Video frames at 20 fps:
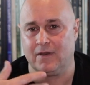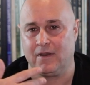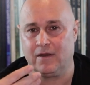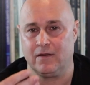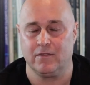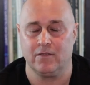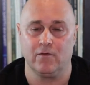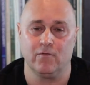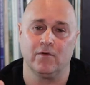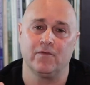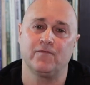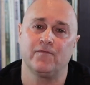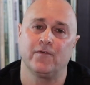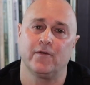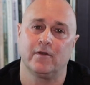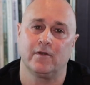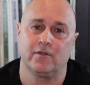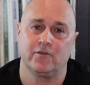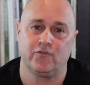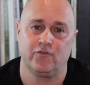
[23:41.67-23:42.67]
I don't know what
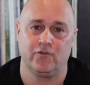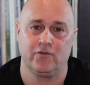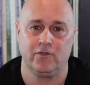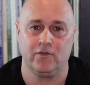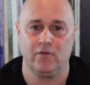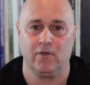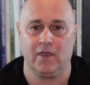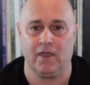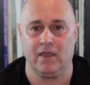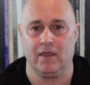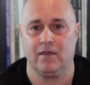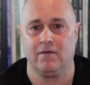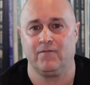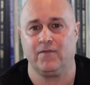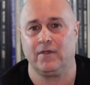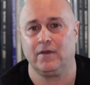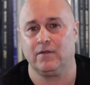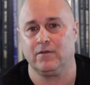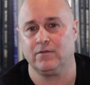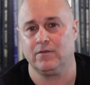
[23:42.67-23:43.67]
furniture you
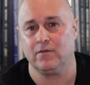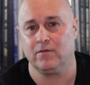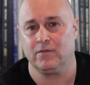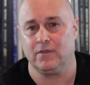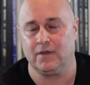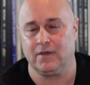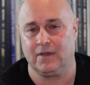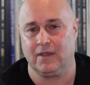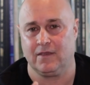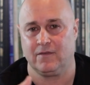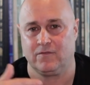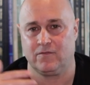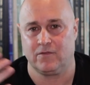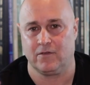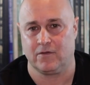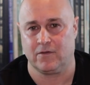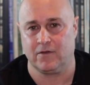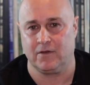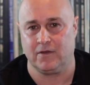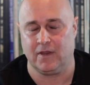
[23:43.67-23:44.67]
have. I don't know the desk,
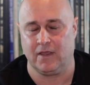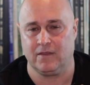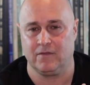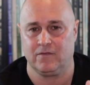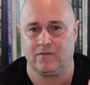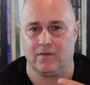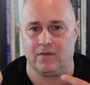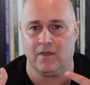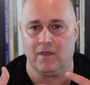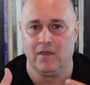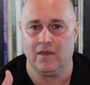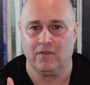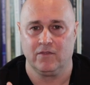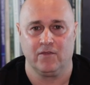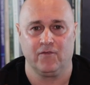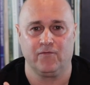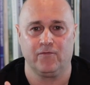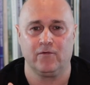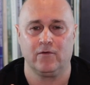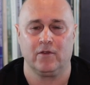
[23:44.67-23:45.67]
the credenza,
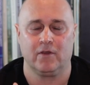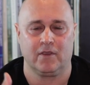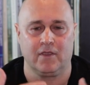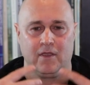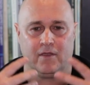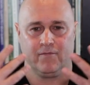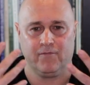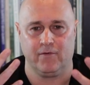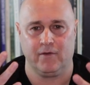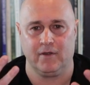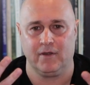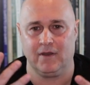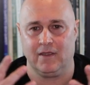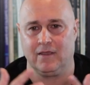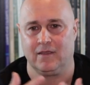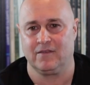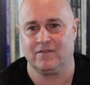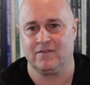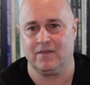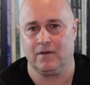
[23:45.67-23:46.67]
the floor covering,
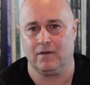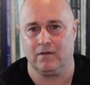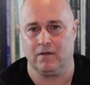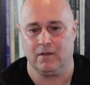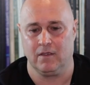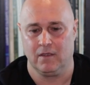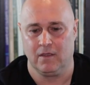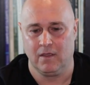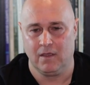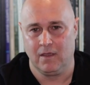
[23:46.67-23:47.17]
etc.